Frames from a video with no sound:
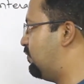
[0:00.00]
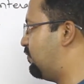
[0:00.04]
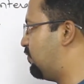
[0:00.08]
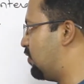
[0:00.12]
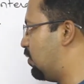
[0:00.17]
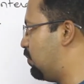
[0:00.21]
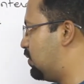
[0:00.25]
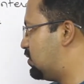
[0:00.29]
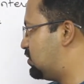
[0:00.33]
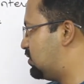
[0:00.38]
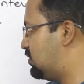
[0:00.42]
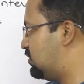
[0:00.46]

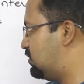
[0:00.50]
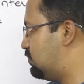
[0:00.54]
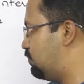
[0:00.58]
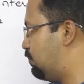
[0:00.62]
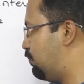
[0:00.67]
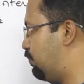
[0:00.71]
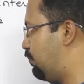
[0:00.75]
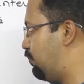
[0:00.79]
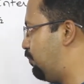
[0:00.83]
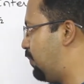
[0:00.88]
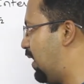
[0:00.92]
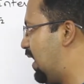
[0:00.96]
from a
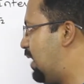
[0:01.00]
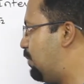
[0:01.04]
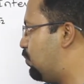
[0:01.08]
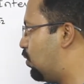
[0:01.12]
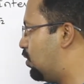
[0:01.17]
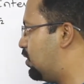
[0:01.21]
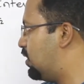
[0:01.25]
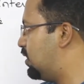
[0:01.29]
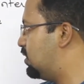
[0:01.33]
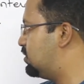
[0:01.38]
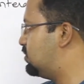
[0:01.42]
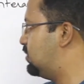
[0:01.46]
pi
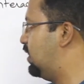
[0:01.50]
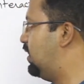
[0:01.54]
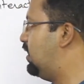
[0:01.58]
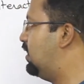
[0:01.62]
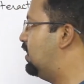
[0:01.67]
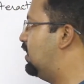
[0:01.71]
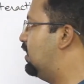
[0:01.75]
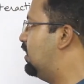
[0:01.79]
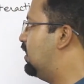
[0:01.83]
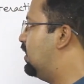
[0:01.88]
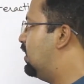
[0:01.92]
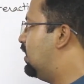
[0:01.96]
bonded state
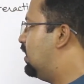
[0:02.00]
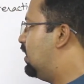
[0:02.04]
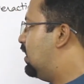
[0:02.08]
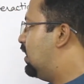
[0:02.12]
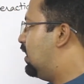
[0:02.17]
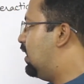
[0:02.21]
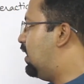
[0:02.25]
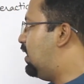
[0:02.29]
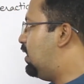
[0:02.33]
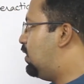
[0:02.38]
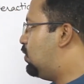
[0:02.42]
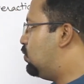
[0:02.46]

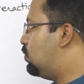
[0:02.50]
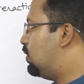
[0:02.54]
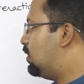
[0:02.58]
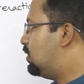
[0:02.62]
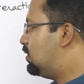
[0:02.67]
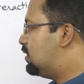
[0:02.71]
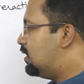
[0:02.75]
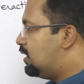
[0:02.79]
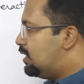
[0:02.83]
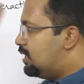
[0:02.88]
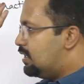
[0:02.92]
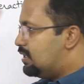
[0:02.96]
into
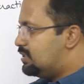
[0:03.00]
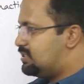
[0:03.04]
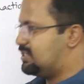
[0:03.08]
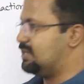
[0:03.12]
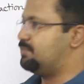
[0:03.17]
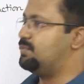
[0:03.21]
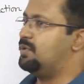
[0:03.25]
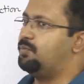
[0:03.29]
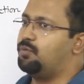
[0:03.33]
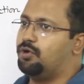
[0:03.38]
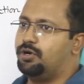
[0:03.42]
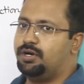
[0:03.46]
a
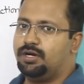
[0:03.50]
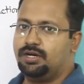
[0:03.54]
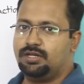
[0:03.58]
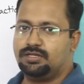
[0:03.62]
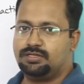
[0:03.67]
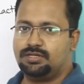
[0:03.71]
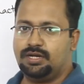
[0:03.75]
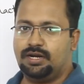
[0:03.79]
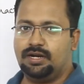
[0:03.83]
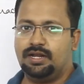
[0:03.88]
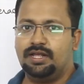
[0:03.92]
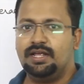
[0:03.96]
sigma bonded
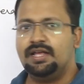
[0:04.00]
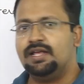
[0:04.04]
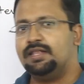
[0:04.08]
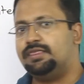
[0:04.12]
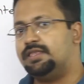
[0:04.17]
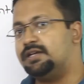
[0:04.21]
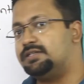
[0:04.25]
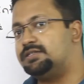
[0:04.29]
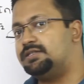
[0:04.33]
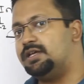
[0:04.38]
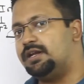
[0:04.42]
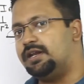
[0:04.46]
state.
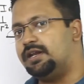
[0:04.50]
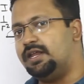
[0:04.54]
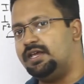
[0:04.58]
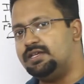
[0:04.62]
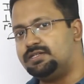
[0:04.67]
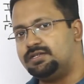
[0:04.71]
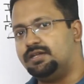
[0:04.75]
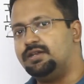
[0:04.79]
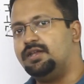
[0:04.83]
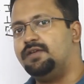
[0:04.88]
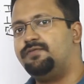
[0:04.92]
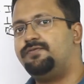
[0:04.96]
That's the
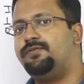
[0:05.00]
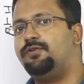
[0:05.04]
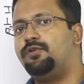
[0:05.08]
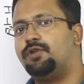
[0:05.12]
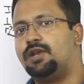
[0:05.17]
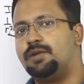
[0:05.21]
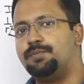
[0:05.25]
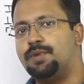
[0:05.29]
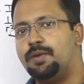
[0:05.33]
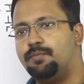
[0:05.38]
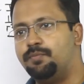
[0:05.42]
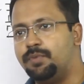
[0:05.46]
reason, if you
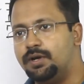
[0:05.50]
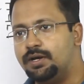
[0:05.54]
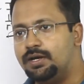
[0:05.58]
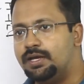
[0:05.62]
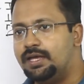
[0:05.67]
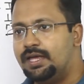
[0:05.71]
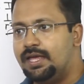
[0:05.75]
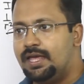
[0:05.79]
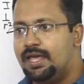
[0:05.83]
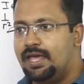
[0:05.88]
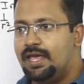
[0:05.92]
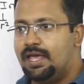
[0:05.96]
remember,
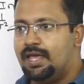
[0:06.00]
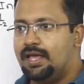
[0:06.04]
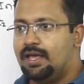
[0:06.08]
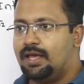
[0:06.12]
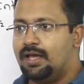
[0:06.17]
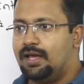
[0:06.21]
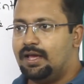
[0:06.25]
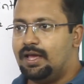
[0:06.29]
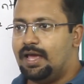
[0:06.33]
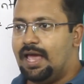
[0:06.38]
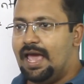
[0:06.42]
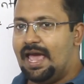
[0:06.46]

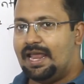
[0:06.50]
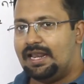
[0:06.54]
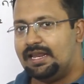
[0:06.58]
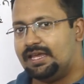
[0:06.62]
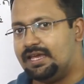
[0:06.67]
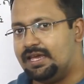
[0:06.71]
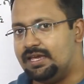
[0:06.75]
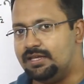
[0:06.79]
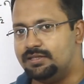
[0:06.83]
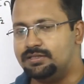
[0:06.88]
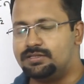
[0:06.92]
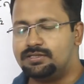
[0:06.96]

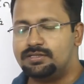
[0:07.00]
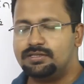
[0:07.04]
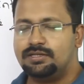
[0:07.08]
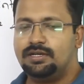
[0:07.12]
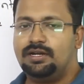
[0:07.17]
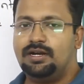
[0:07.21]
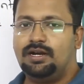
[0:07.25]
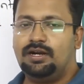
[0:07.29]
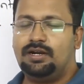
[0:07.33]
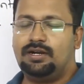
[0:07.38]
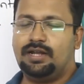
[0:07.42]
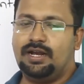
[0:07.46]
alkenes
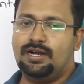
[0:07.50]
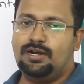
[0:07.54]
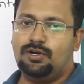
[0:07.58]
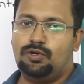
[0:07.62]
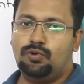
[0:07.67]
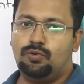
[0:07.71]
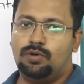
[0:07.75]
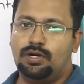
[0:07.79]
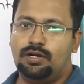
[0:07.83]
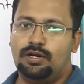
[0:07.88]
tend to